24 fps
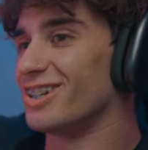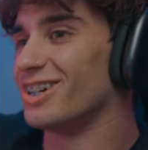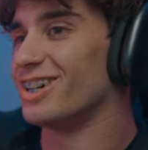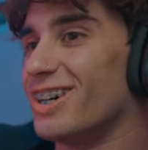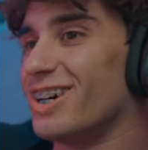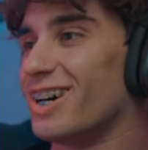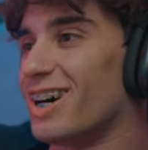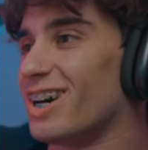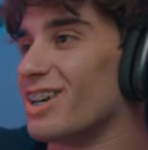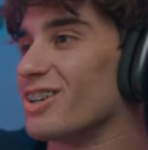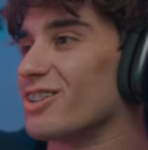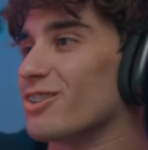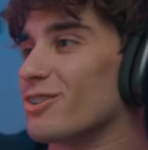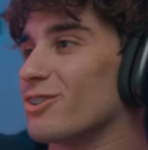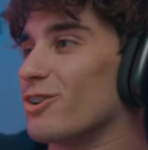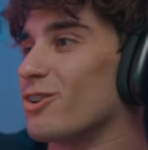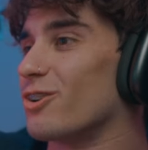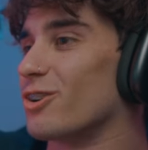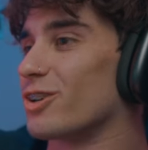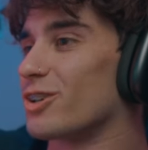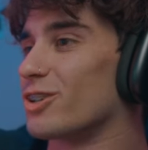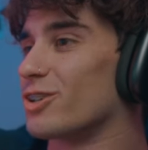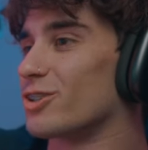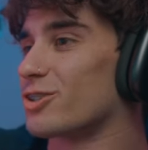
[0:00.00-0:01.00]
How they're all
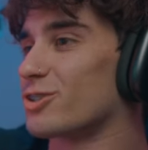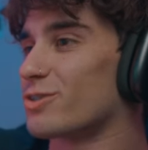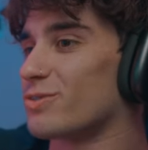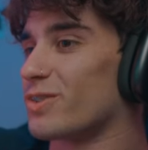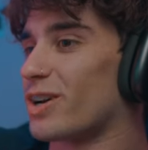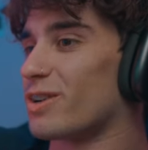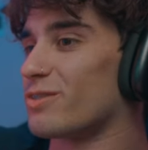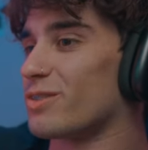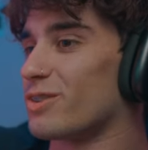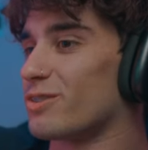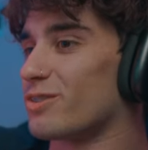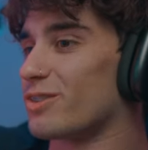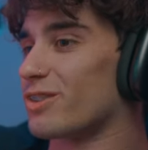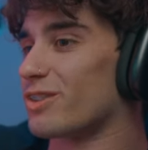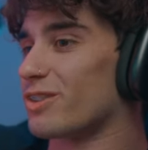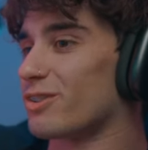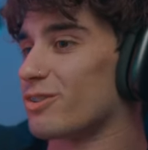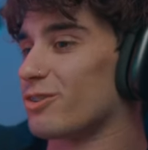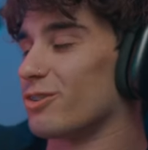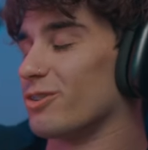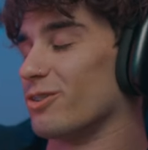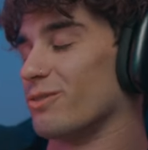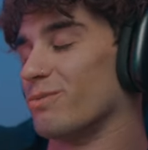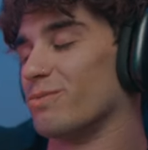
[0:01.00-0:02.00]
gonna survive every
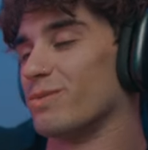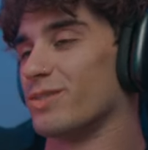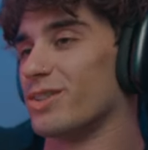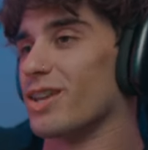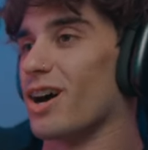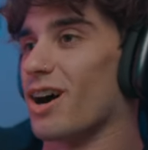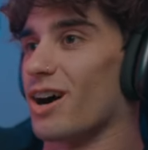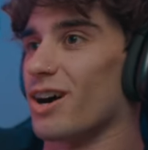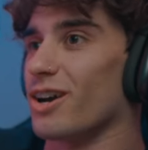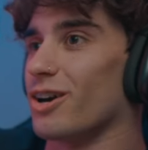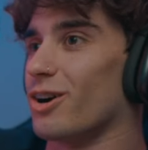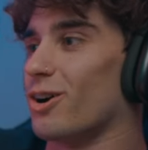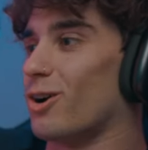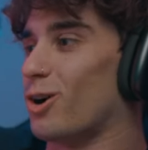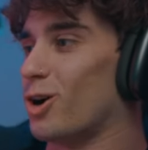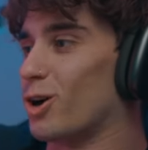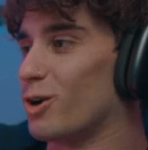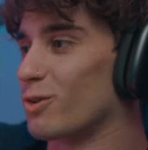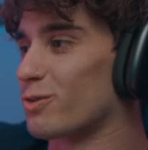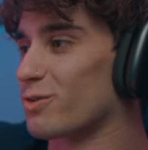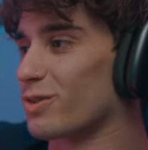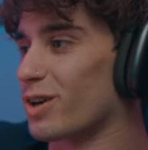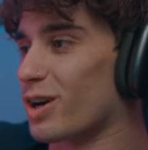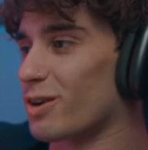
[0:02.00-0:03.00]
or die off
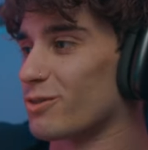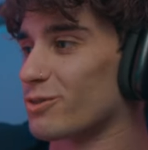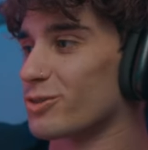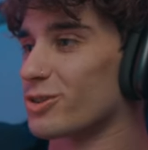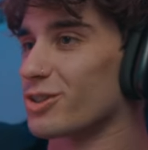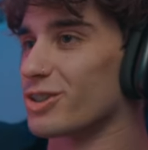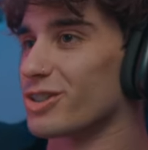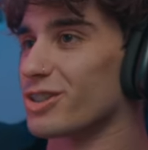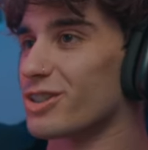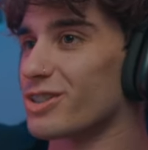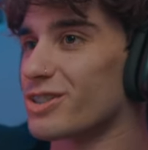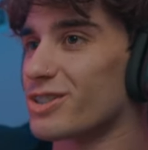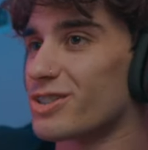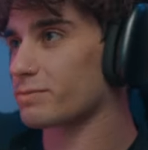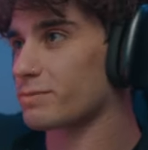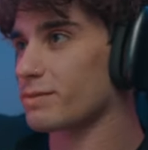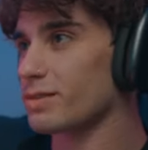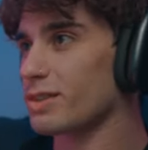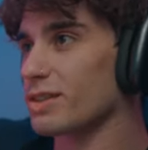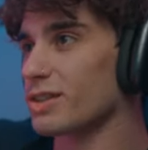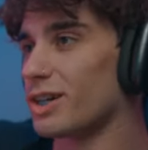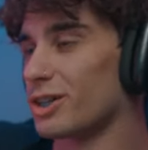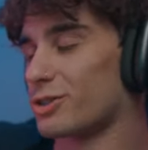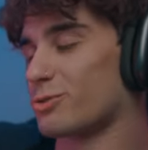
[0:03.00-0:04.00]
after this.
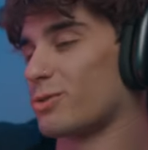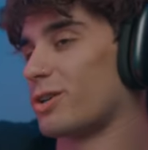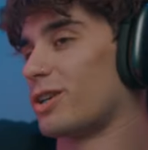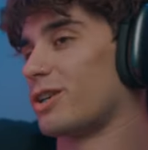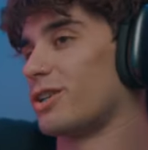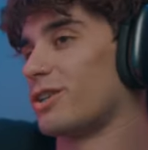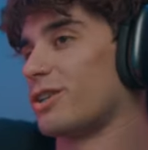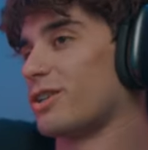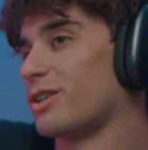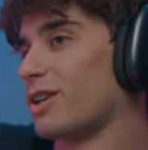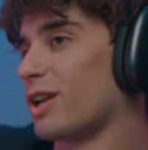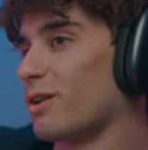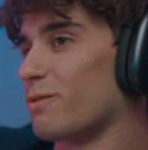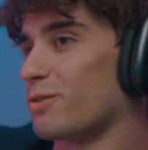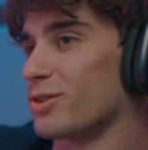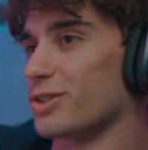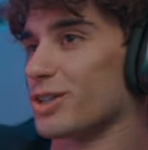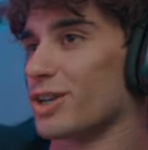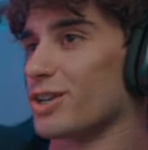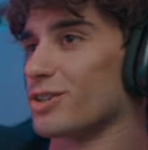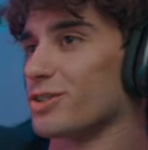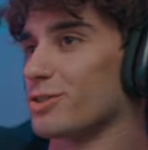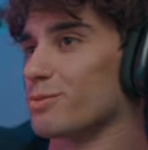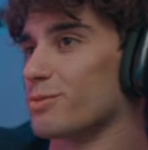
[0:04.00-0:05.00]
That's why it
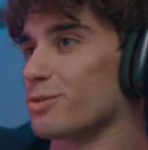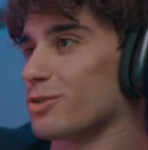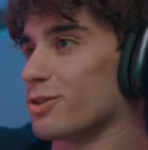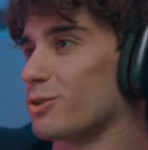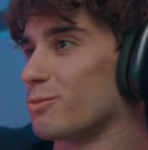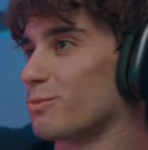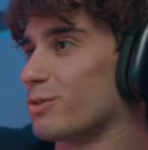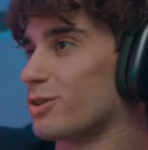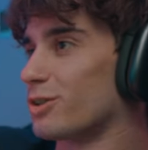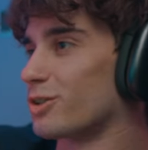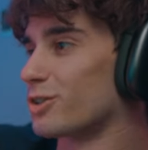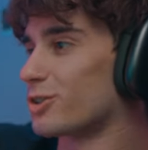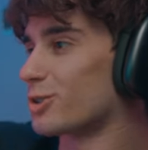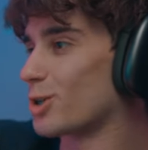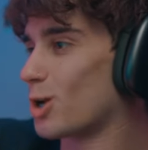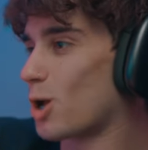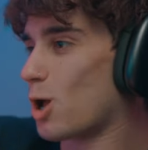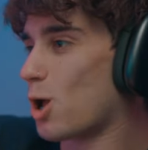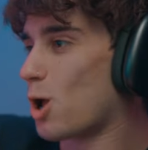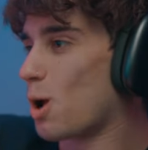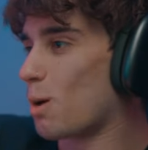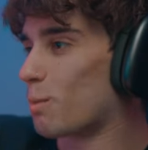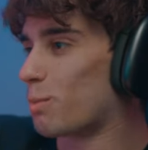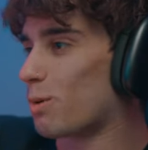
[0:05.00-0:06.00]
emphasized him so much.
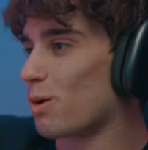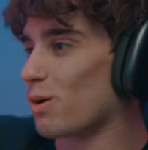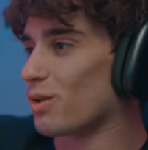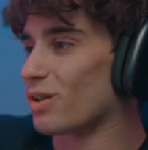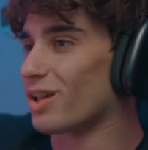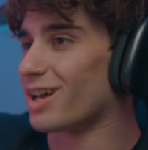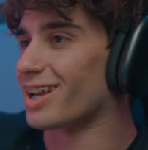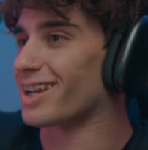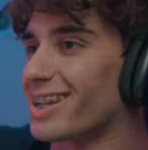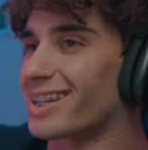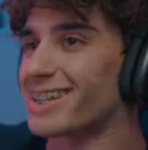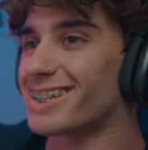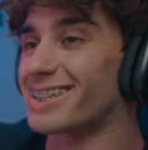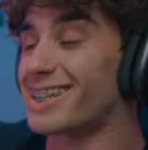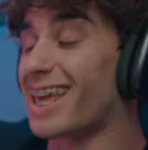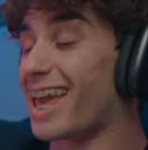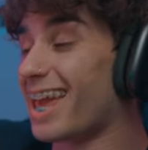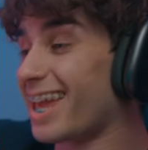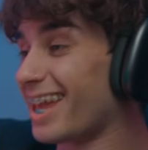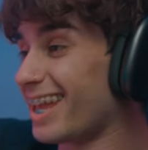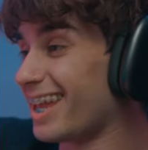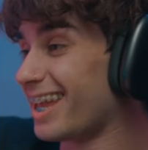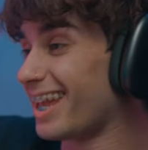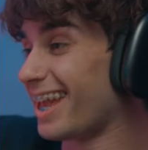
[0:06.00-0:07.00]
But like,
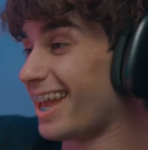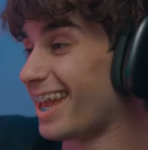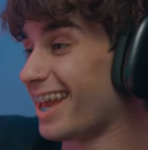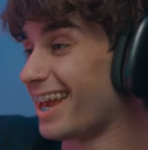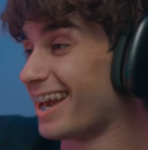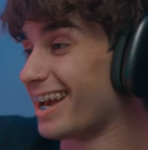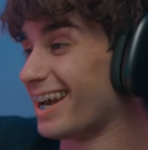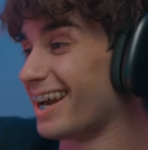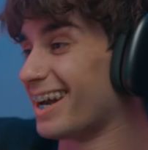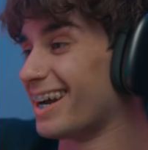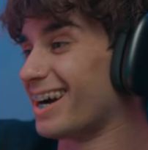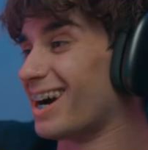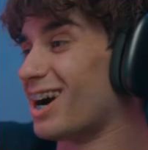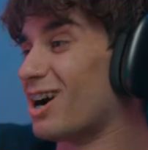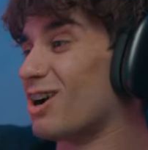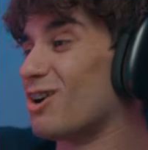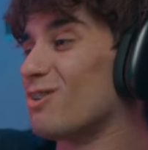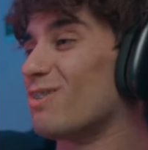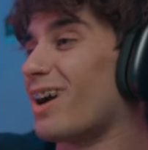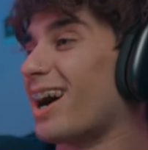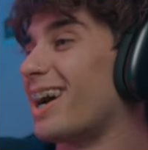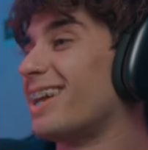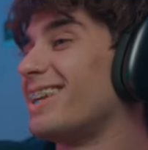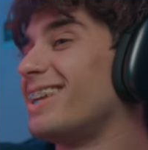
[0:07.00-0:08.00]
damn,
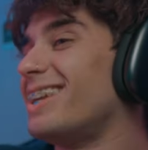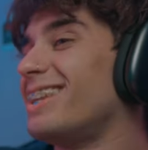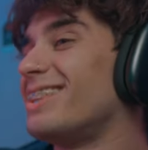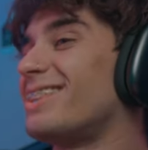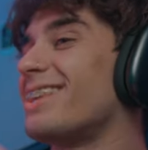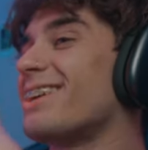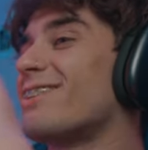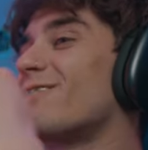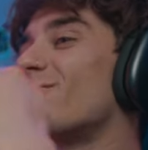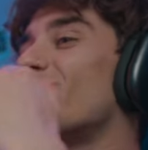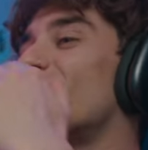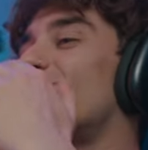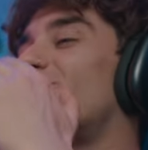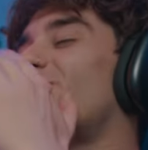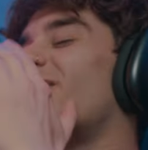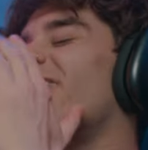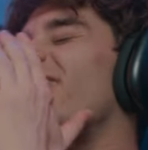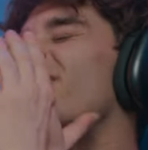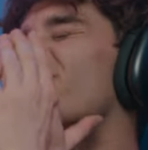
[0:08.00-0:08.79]
I didn't think her friends